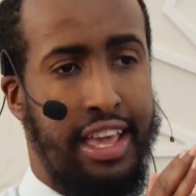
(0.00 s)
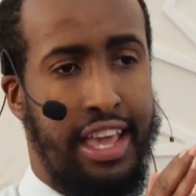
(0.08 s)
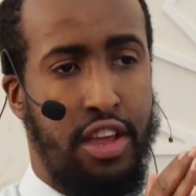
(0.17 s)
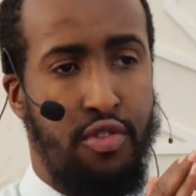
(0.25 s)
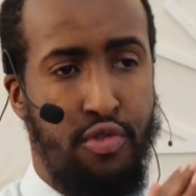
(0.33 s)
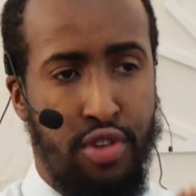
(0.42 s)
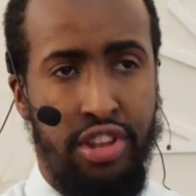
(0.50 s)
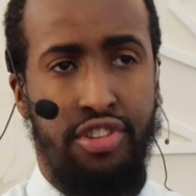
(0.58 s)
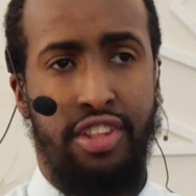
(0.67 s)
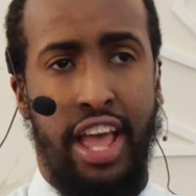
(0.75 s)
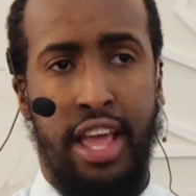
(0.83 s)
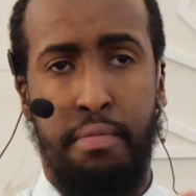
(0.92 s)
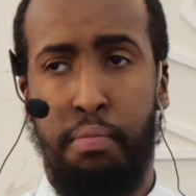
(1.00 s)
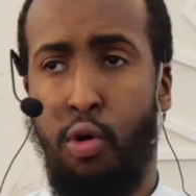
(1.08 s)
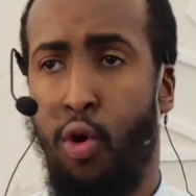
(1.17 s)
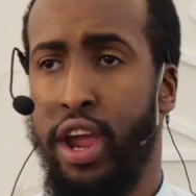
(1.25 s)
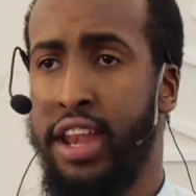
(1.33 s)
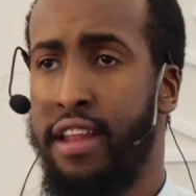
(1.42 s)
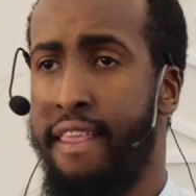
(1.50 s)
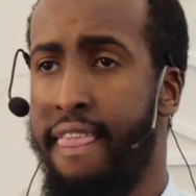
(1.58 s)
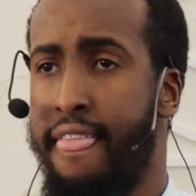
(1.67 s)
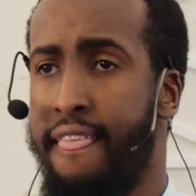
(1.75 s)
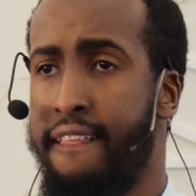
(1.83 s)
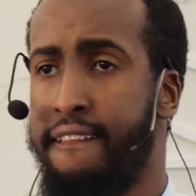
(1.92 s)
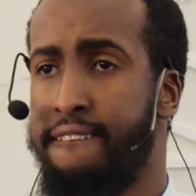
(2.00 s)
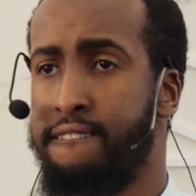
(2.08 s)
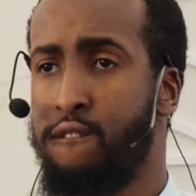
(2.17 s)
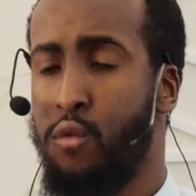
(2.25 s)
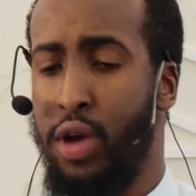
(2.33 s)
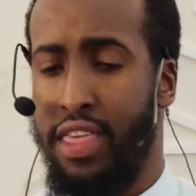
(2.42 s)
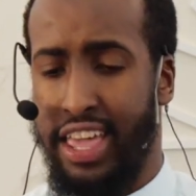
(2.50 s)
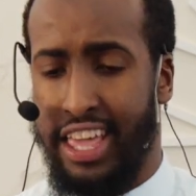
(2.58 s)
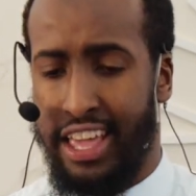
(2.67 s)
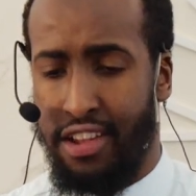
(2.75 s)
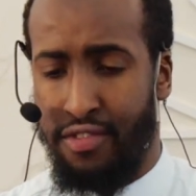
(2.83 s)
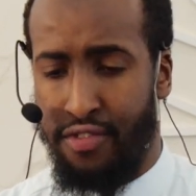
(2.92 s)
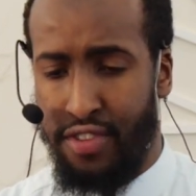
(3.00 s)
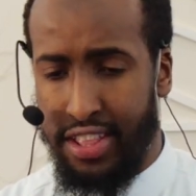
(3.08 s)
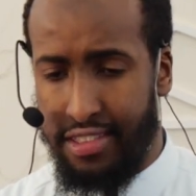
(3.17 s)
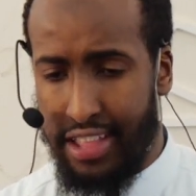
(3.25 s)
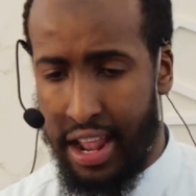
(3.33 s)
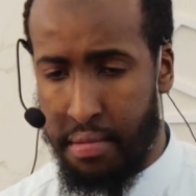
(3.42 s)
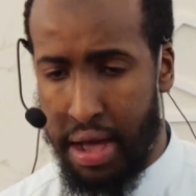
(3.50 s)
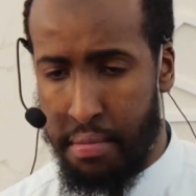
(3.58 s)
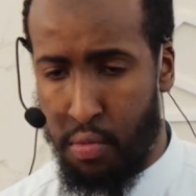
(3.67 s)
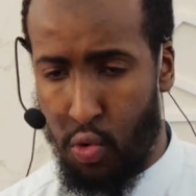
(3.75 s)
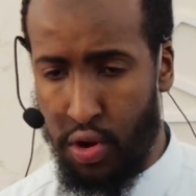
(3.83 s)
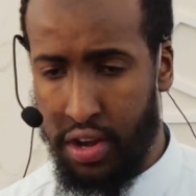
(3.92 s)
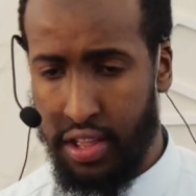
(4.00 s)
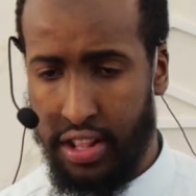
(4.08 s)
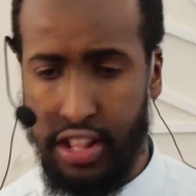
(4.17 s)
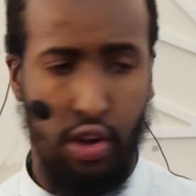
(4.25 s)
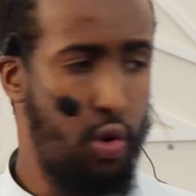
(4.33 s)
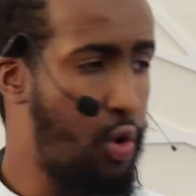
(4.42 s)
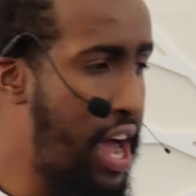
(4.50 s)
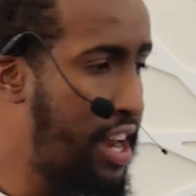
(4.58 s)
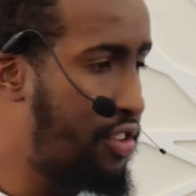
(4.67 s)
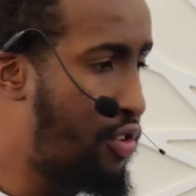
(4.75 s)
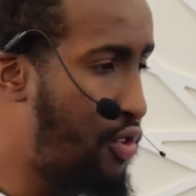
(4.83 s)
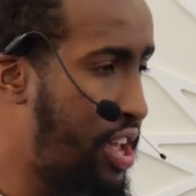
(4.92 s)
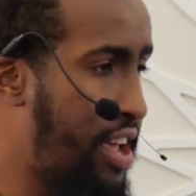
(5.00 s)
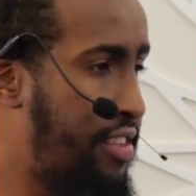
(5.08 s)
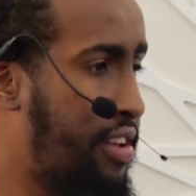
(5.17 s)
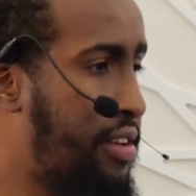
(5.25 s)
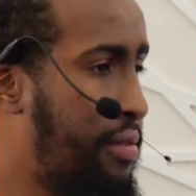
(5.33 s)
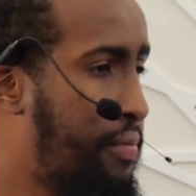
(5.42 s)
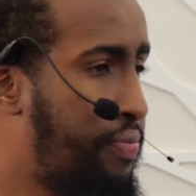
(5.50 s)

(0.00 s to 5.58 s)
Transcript: It reached a point where they convinced Al-Ma'mun that the Quran is created.